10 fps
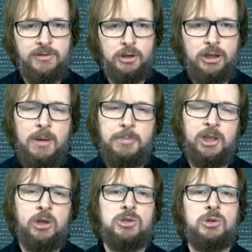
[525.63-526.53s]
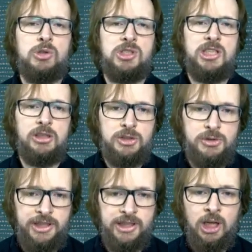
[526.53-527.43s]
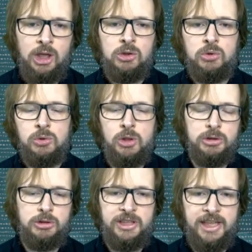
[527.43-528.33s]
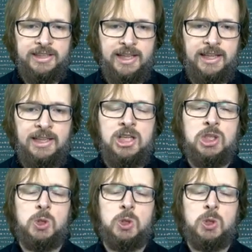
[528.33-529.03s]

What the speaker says: for dump and also single-threaded to load the data.